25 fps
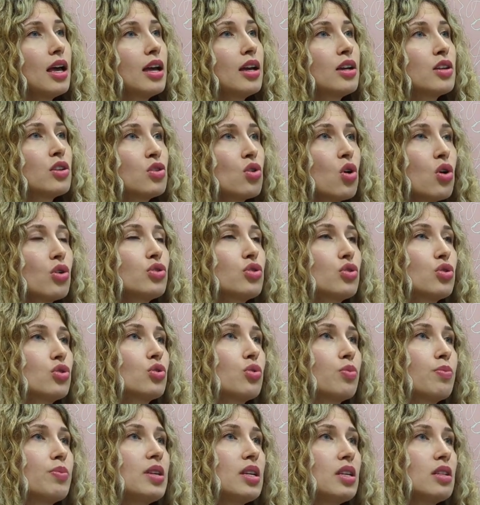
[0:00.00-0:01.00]
And not
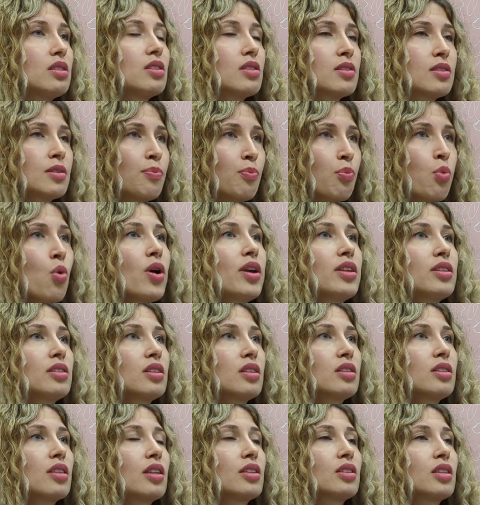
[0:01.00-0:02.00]
to be
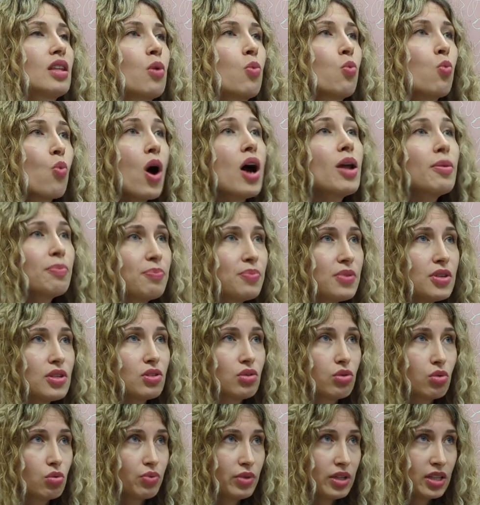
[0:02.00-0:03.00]
disappointed that the one
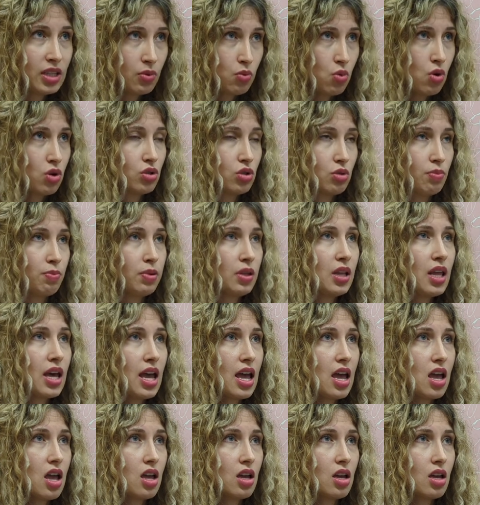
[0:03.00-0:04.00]
piece you really want to
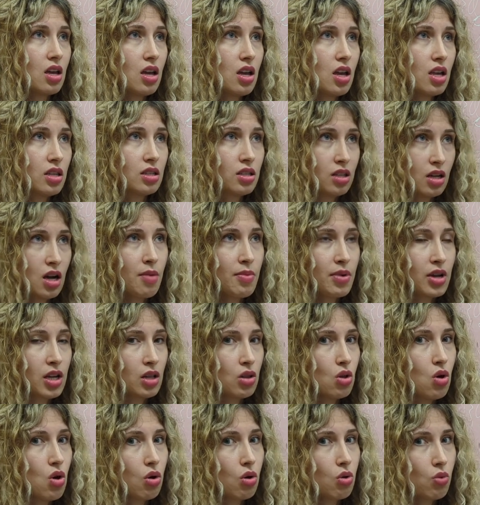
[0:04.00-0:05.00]
play isn't coming
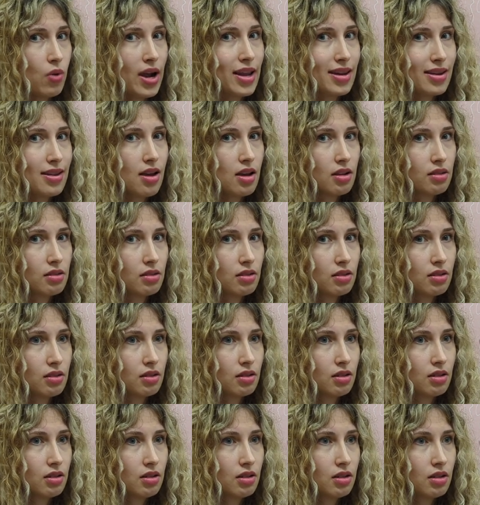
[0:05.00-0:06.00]
along quite yet.
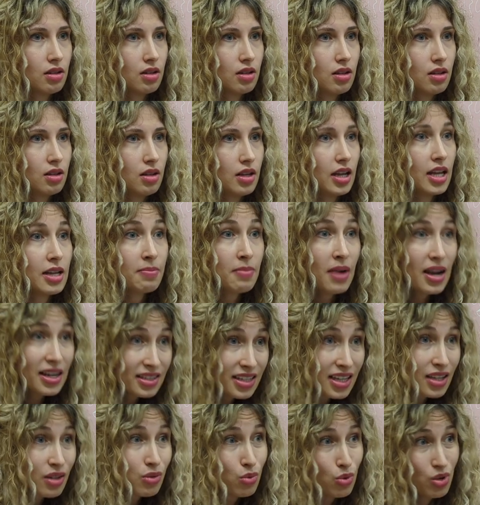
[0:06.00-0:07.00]
It
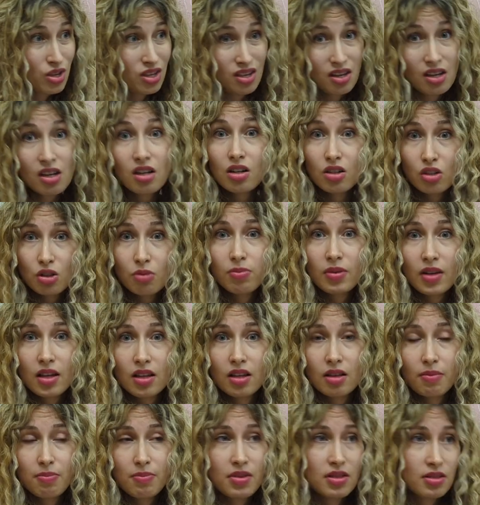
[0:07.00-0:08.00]
might take you a year to play
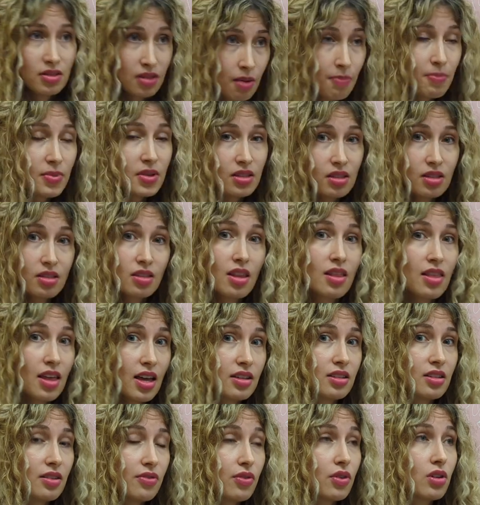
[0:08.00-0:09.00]
that piece. Some pieces are
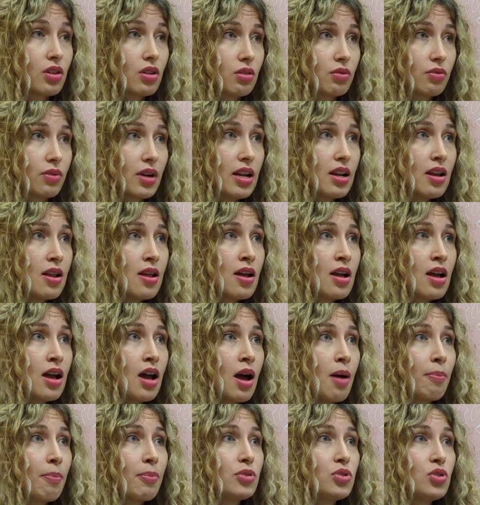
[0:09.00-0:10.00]
that difficult, right?
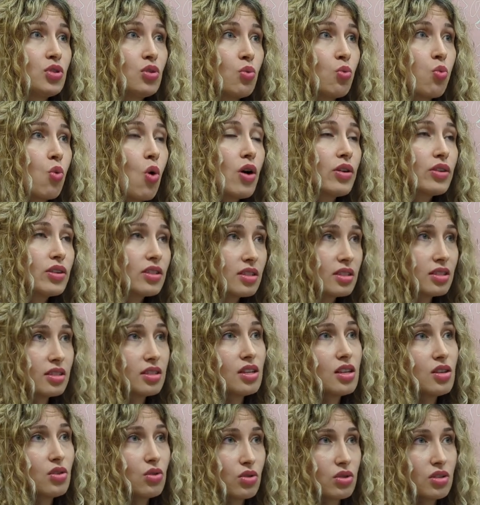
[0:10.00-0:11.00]
But you want to
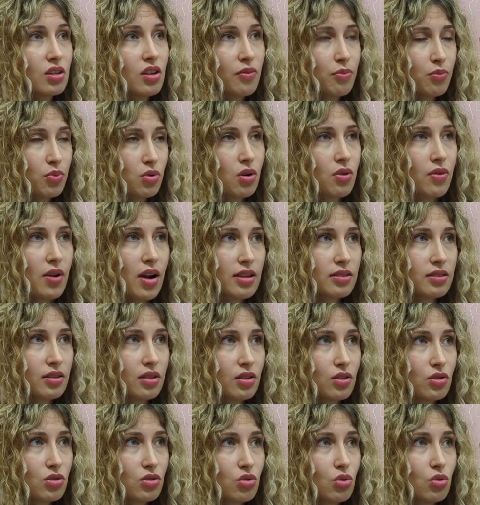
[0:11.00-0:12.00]
see yourself
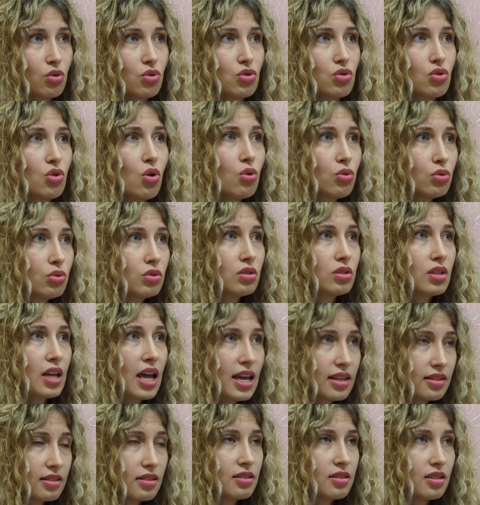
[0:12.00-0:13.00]
progressing. So don't
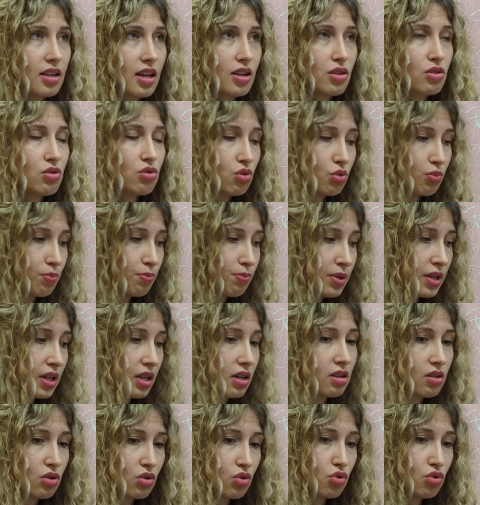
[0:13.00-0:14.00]
hesitate to
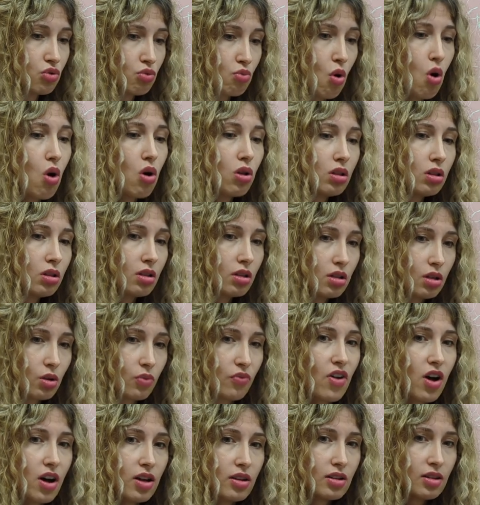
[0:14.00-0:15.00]
pick small,
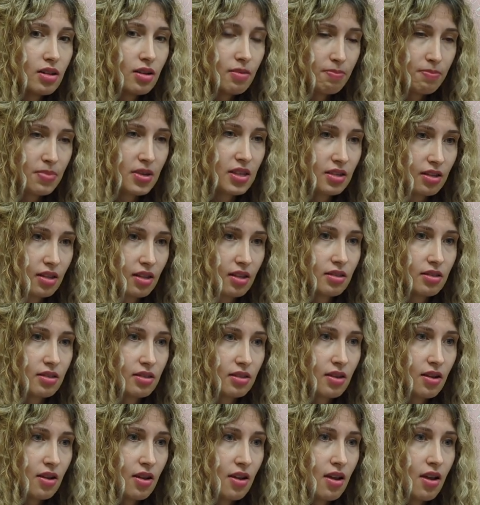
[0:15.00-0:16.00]
fun
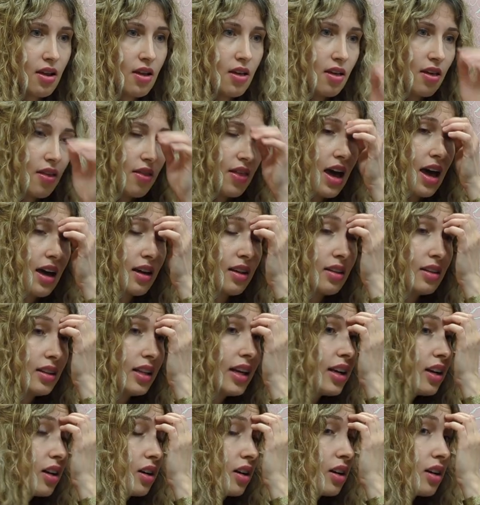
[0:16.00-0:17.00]
pieces that
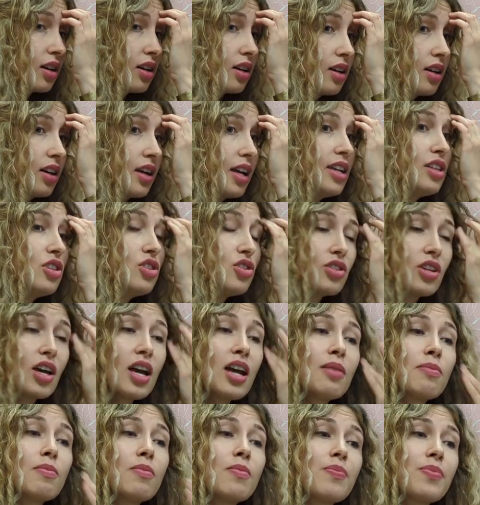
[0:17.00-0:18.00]
later, each
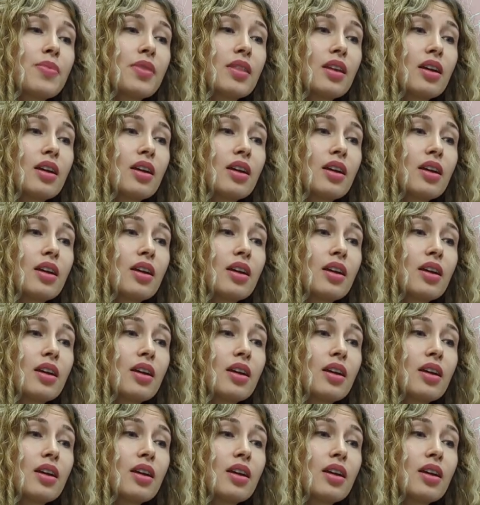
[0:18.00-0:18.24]
time,